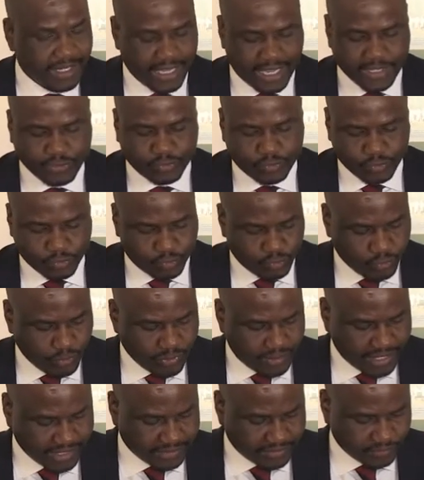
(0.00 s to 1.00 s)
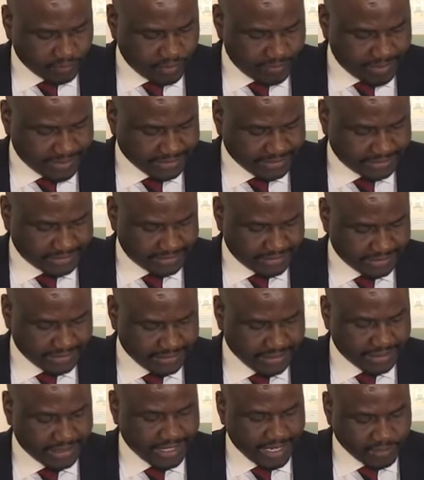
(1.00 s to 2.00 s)
And to do that, we must
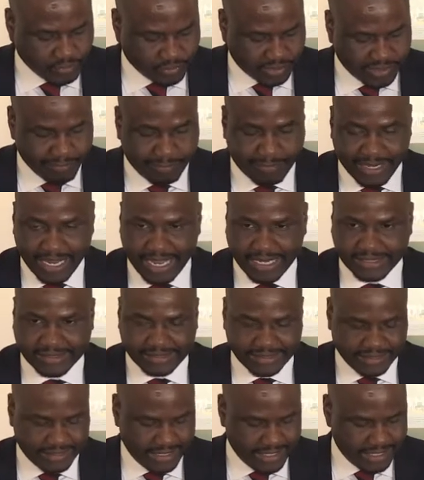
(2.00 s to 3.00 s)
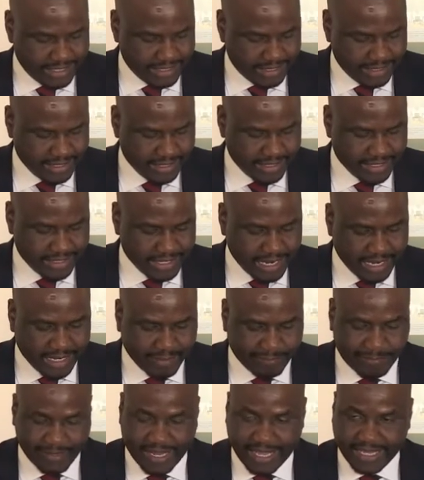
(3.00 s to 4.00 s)
gradually blood in
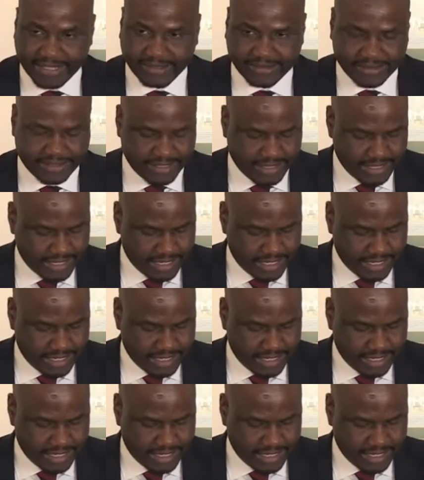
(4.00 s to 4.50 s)
younger players